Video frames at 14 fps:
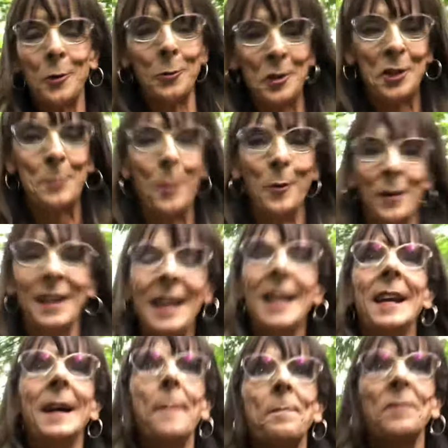all this morning.
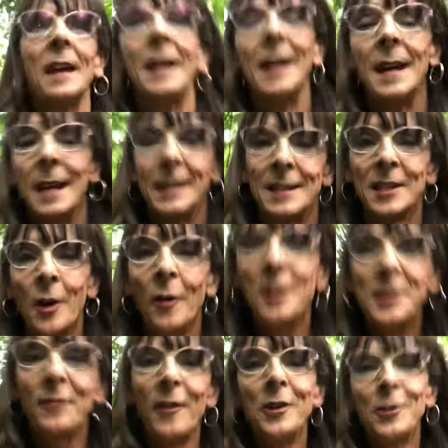The sky is
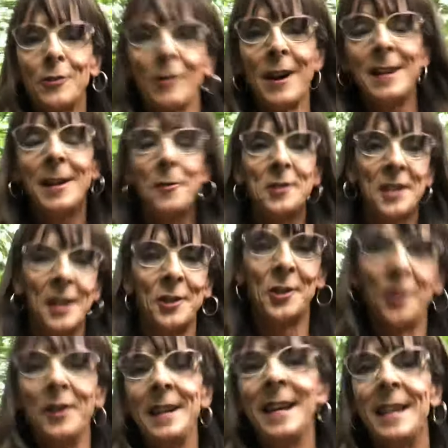very grey, no
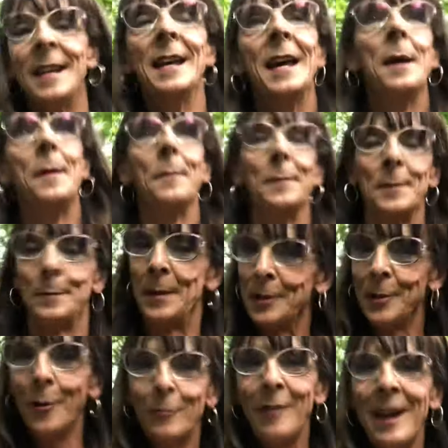sunshine, but it's
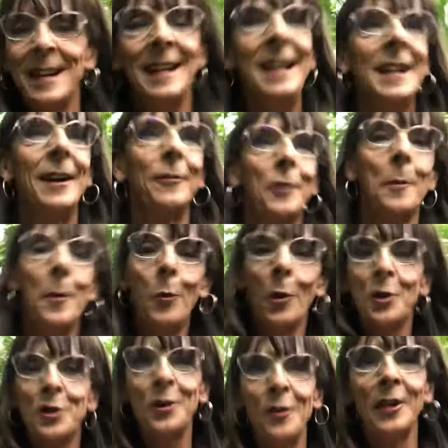not raining. I've got my
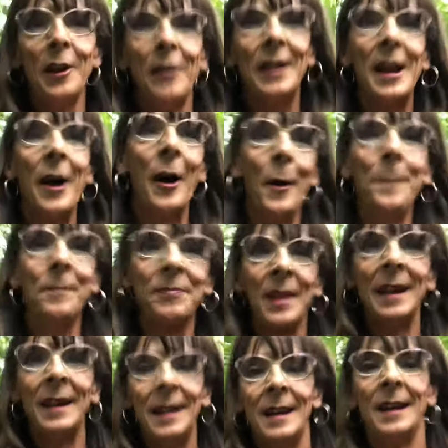washing on the line at home.
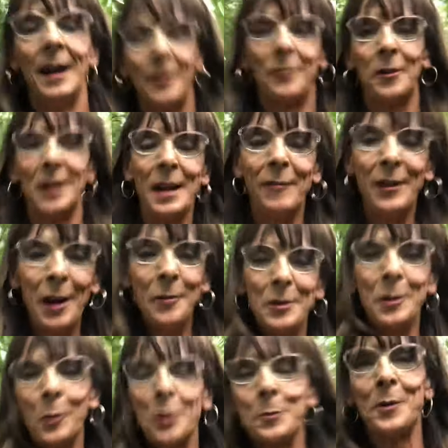I've got another load in
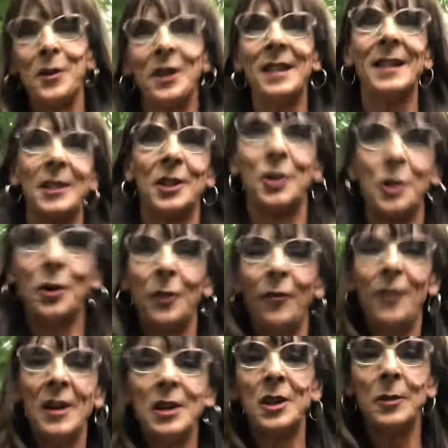the washing machine that should
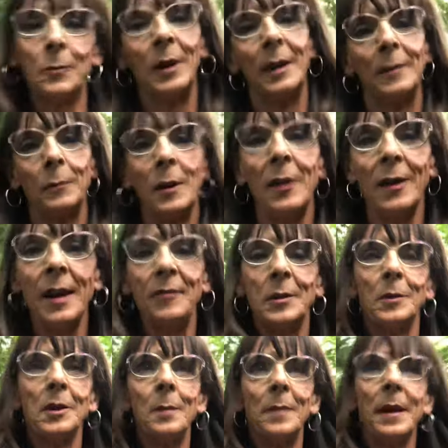finish. Well, when I left, it
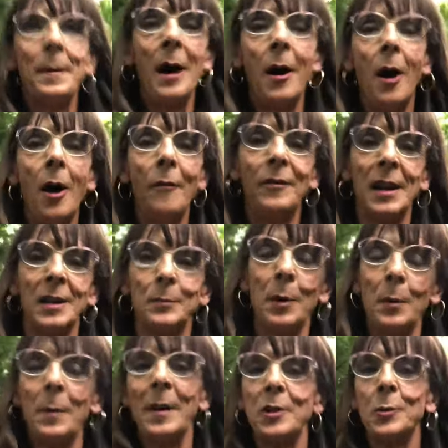was going to be about half an hour. It's
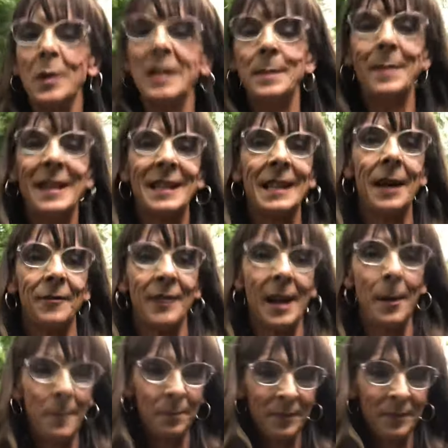probably about 20 minutes left now.